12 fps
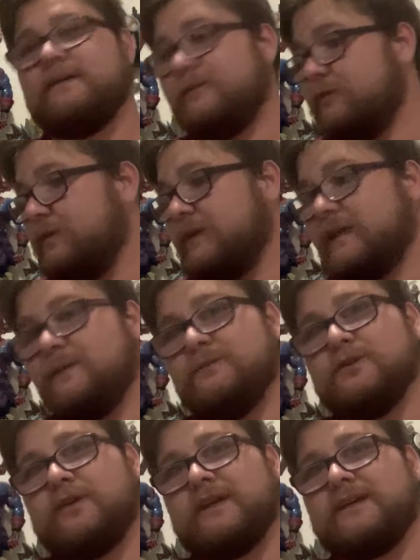If you want to keep
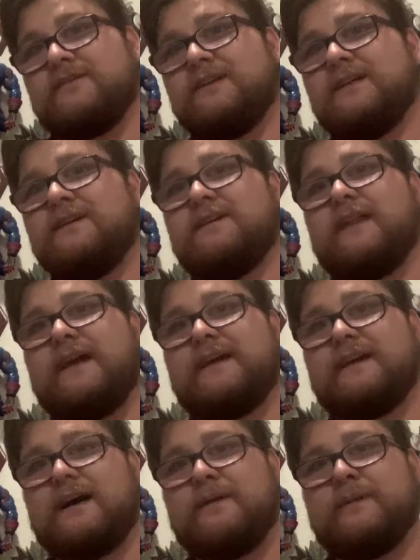joining us here,
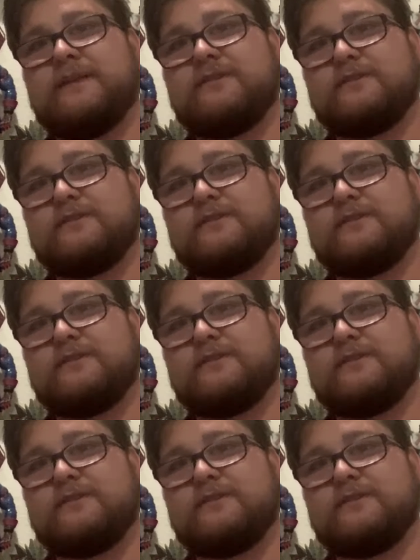like, comment,